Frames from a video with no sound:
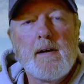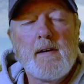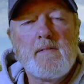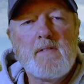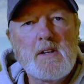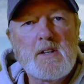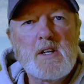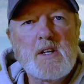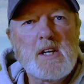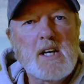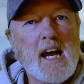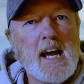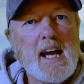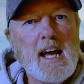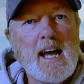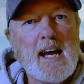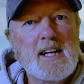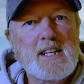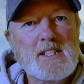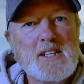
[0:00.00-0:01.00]
Fishing
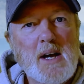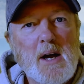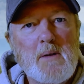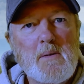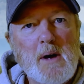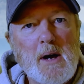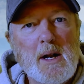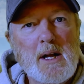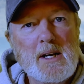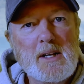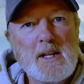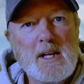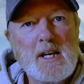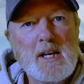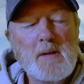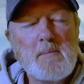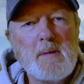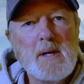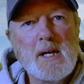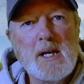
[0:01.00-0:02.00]
kayaks, ironically,
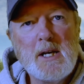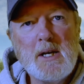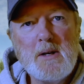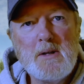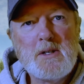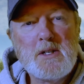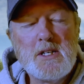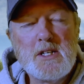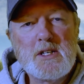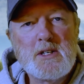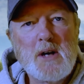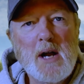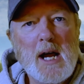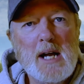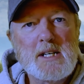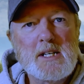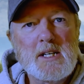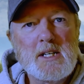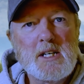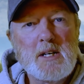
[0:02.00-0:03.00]
can be a huge
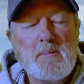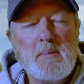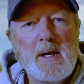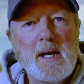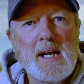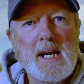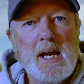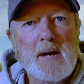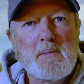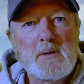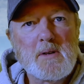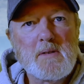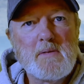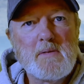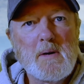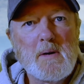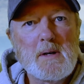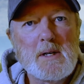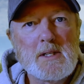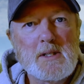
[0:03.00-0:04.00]
distraction to being able to
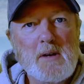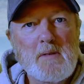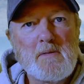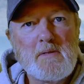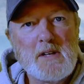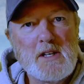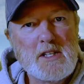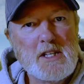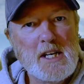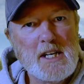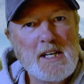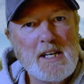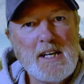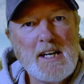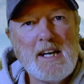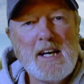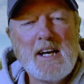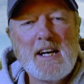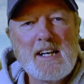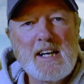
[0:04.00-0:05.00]
focus on fishing.
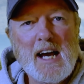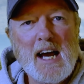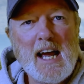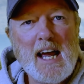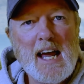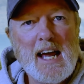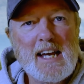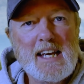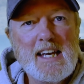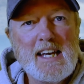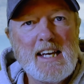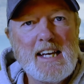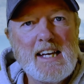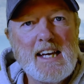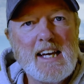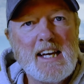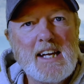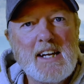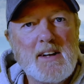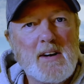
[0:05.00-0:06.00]
Kayaking
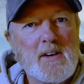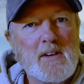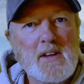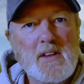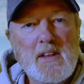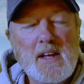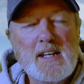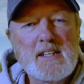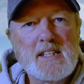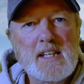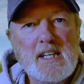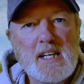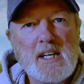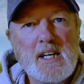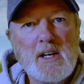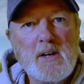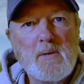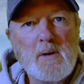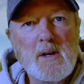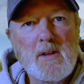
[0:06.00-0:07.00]
and all the things that can
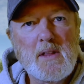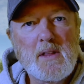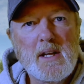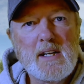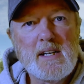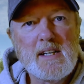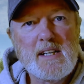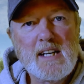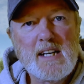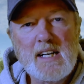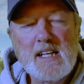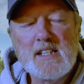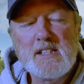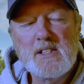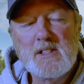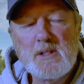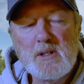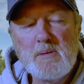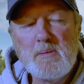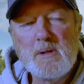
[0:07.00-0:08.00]
go with it can
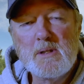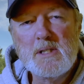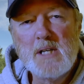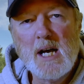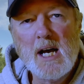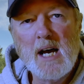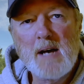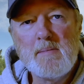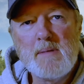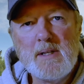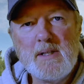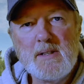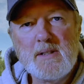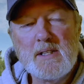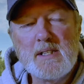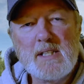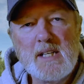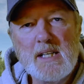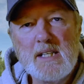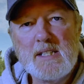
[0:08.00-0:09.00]
consume your time and your
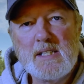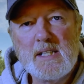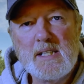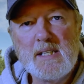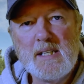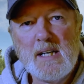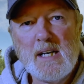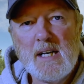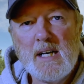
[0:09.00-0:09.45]
attention.